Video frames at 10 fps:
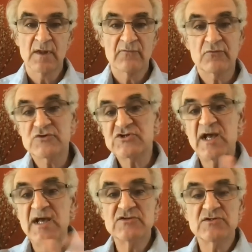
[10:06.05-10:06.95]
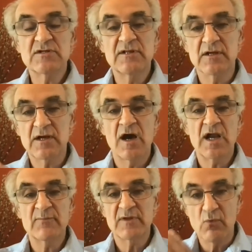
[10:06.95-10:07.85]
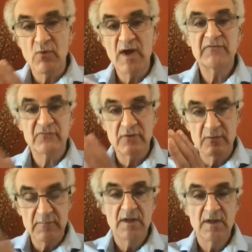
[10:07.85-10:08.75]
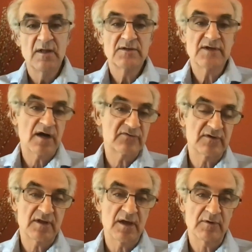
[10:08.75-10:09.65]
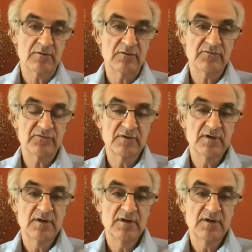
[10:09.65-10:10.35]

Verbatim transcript: for changing the economy away from toxic chemicals